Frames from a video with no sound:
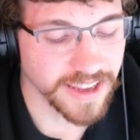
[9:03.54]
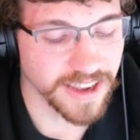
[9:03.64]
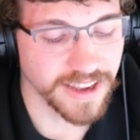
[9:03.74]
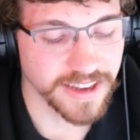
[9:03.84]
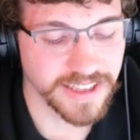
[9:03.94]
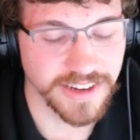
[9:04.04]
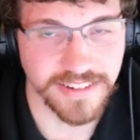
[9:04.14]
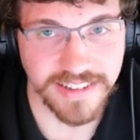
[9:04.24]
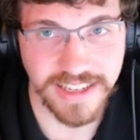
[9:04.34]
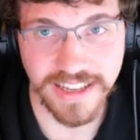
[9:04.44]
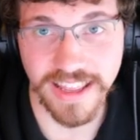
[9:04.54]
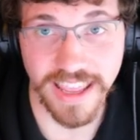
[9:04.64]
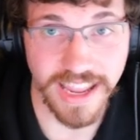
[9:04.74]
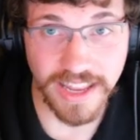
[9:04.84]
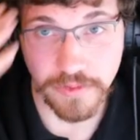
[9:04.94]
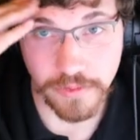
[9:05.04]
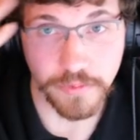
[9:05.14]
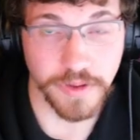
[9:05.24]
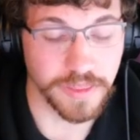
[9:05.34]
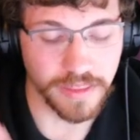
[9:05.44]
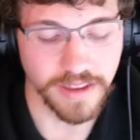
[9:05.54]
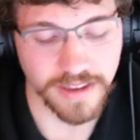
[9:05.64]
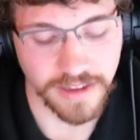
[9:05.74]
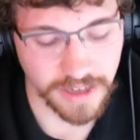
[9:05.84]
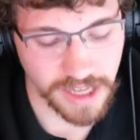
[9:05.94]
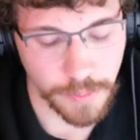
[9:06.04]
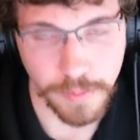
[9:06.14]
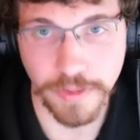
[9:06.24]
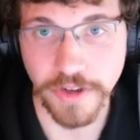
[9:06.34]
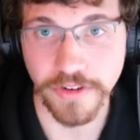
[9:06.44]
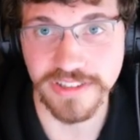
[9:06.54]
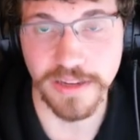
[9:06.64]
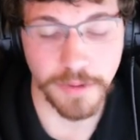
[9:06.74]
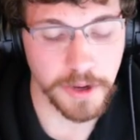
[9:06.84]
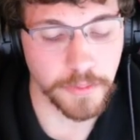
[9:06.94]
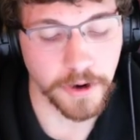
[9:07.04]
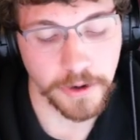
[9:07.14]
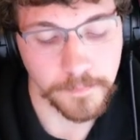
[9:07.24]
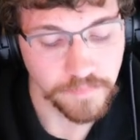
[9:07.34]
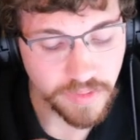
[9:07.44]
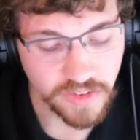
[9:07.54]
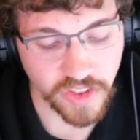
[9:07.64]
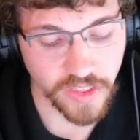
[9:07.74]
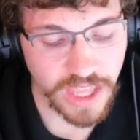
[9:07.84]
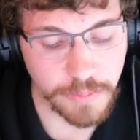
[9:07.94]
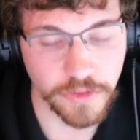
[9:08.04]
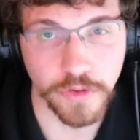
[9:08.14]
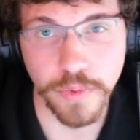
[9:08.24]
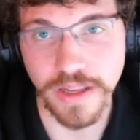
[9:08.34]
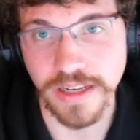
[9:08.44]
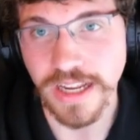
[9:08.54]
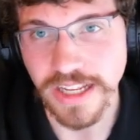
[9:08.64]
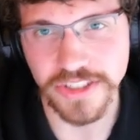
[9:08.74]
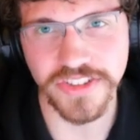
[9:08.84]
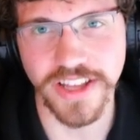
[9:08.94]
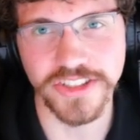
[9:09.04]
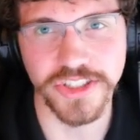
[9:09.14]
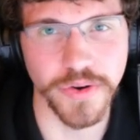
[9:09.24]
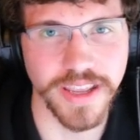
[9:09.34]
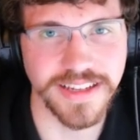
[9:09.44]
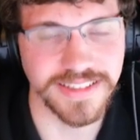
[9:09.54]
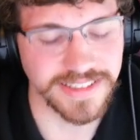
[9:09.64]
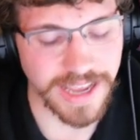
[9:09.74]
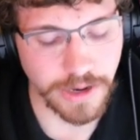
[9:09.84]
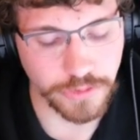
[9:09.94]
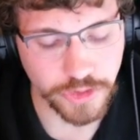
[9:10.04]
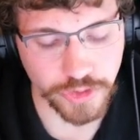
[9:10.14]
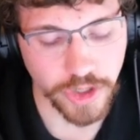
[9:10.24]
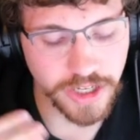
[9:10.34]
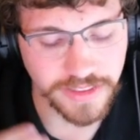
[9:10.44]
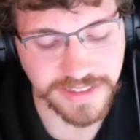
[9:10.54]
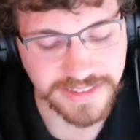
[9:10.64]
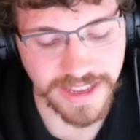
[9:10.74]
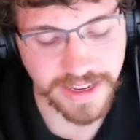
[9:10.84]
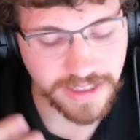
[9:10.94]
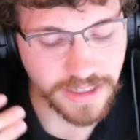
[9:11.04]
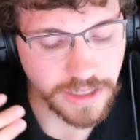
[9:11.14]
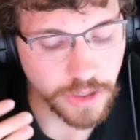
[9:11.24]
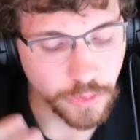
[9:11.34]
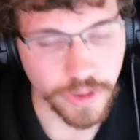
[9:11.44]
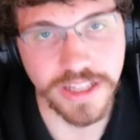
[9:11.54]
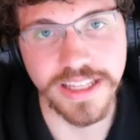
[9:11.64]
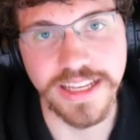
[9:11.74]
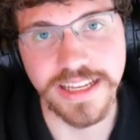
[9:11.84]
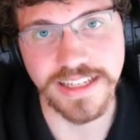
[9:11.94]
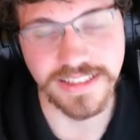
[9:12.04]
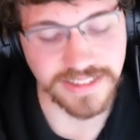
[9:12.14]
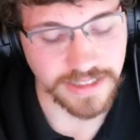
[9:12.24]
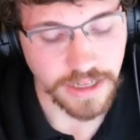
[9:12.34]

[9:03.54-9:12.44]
Giratina, and with a couple blunders on my part, still able to win. Just kind of showcases how strong this deck really is.